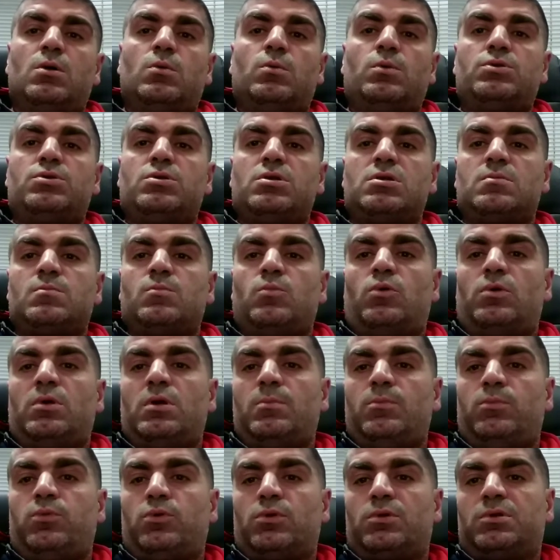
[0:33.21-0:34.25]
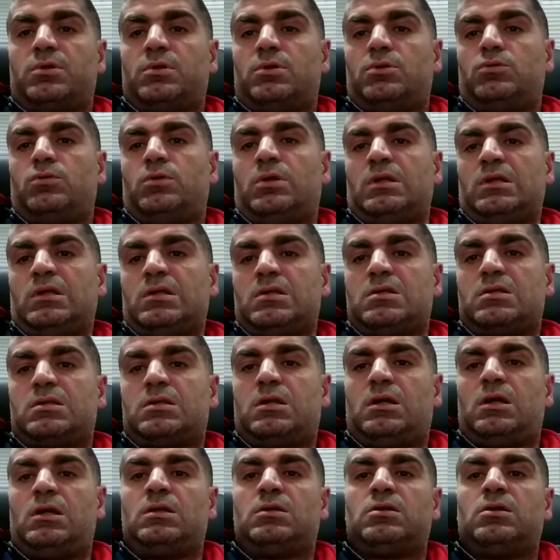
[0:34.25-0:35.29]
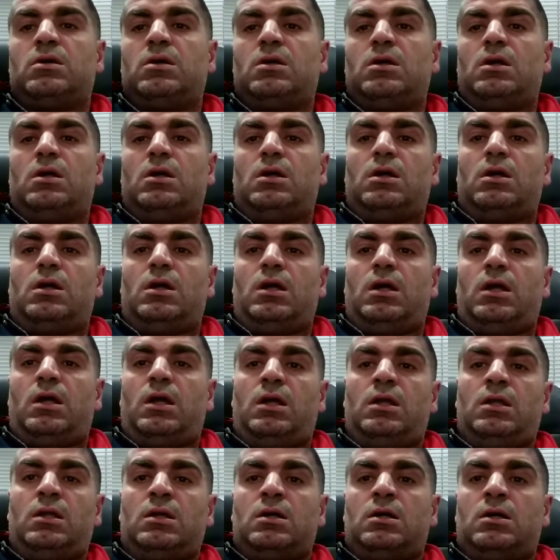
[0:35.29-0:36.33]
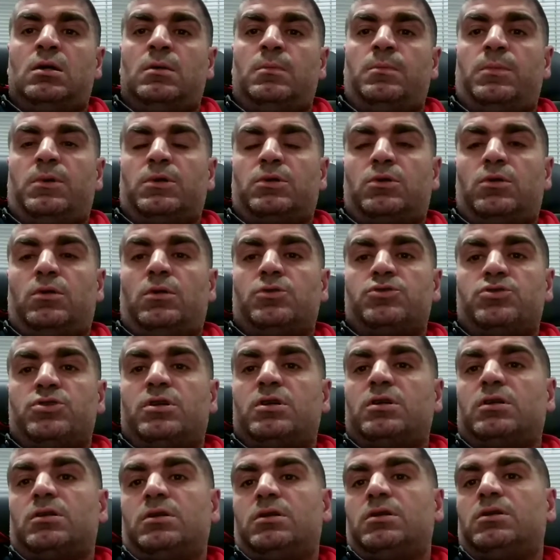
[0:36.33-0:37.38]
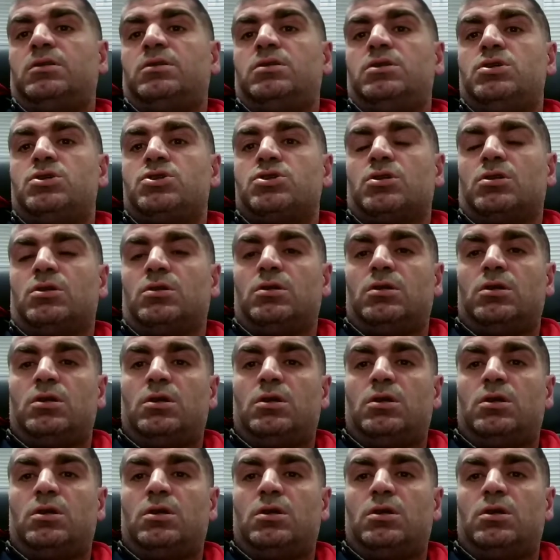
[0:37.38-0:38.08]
which is more important to understand in a pathological condition.